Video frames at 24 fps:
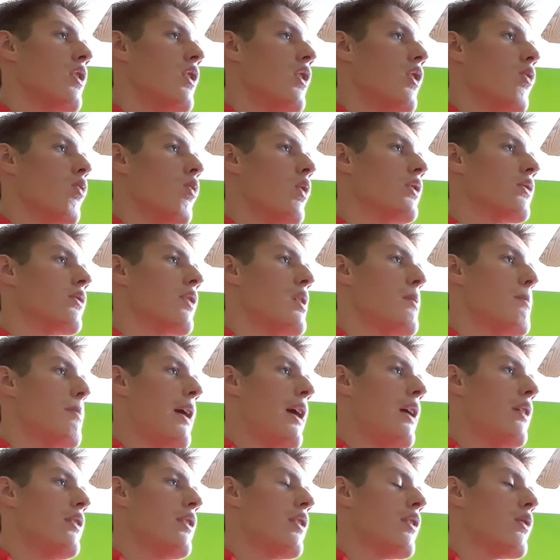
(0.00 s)
1
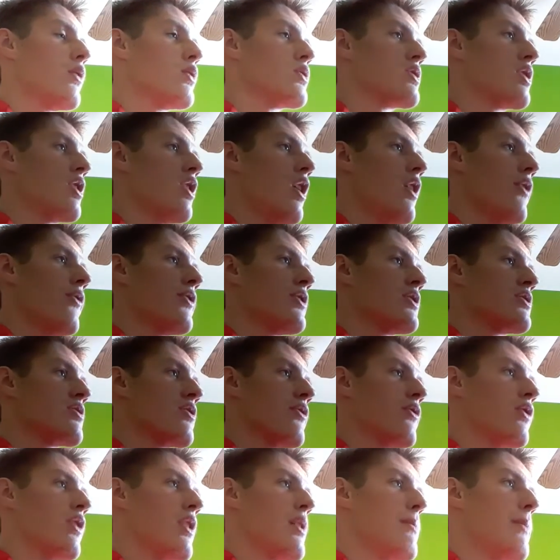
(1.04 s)
rebound, and it was an
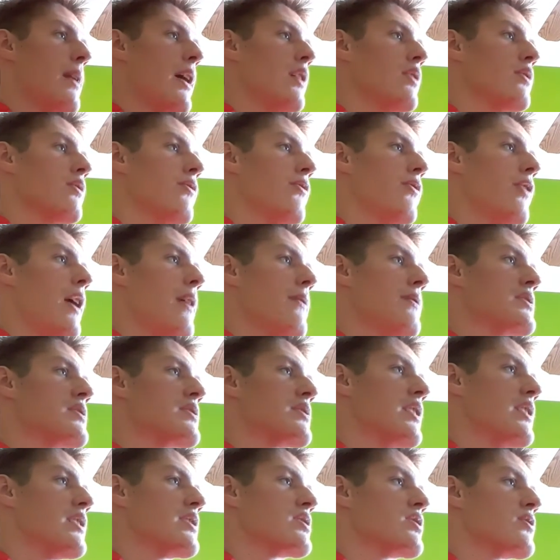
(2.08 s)
offensive rebound. 5
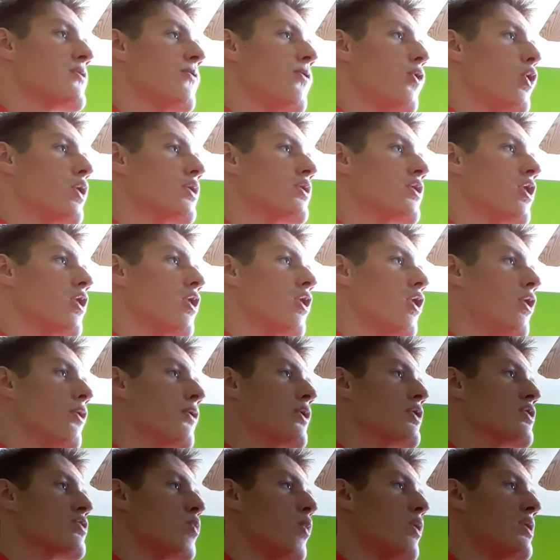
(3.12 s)
assists, 4
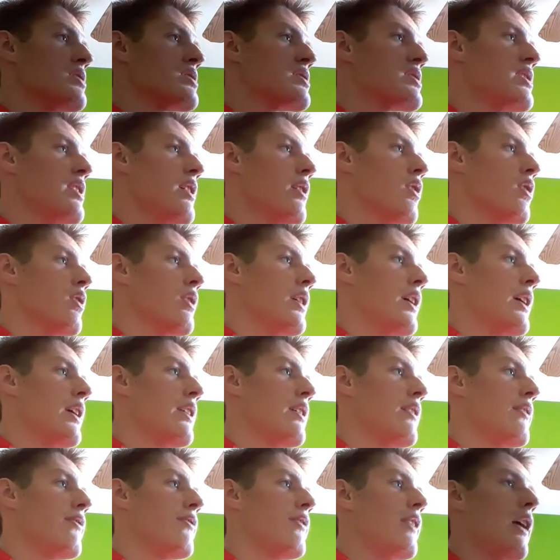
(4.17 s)
turnovers, 1 steal, and
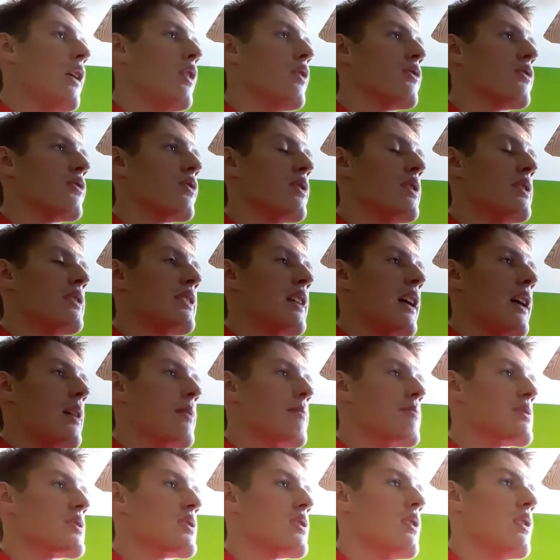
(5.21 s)
he fouled 3
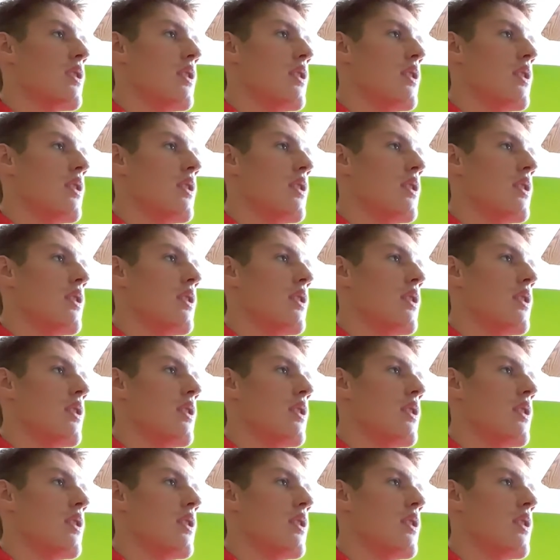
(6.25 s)
times.